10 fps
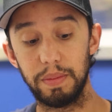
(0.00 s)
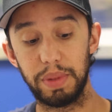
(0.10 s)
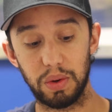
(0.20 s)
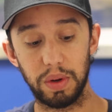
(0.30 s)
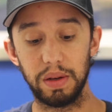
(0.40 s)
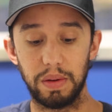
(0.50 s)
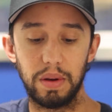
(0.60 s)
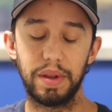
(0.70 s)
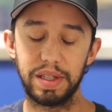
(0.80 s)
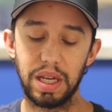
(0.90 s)
Bitcoin,
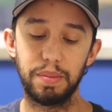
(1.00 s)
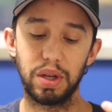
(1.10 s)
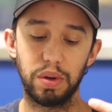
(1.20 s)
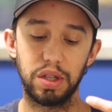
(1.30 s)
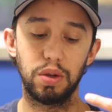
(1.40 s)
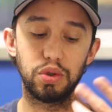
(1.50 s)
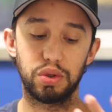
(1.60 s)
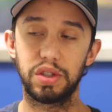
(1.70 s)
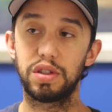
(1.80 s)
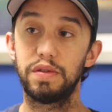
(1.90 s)
or they say in Bitcoin, you don't
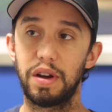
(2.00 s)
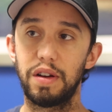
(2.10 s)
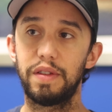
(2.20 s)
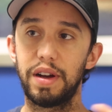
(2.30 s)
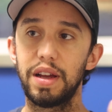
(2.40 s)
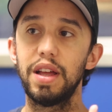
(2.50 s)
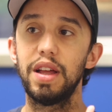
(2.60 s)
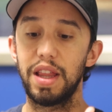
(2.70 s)
trust, you verify.